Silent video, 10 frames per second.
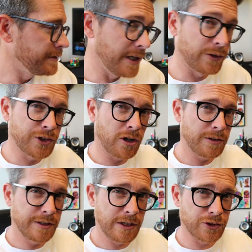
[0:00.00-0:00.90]

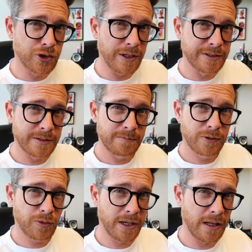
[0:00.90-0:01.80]
Dealer's Choice,
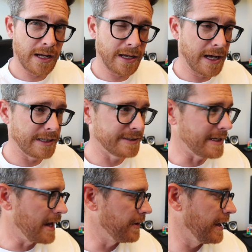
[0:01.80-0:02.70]
3 o'clock on
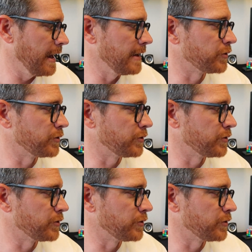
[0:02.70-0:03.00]
Saturday,